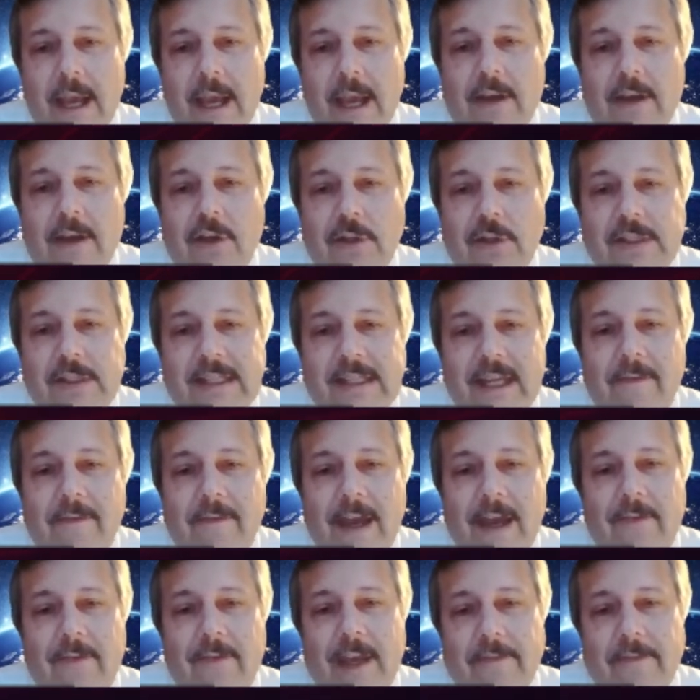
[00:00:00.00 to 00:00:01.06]
And you see
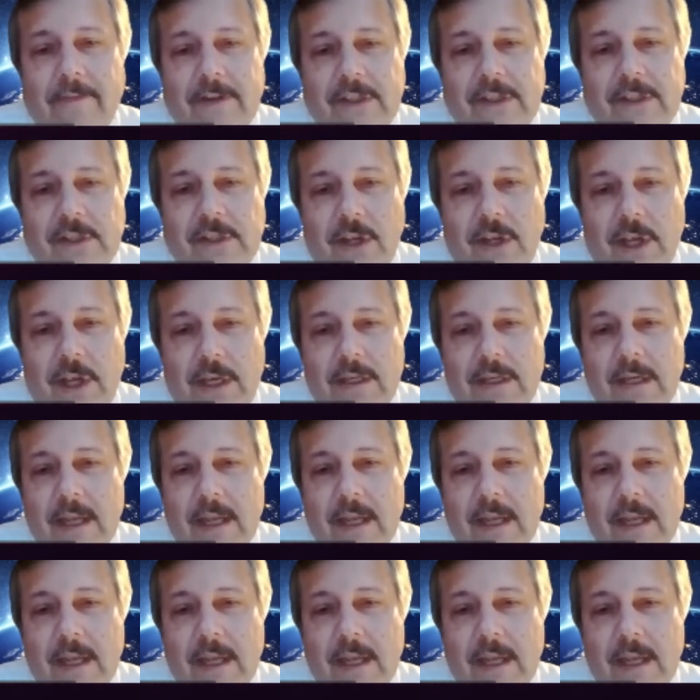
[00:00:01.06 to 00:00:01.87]
that we have a certain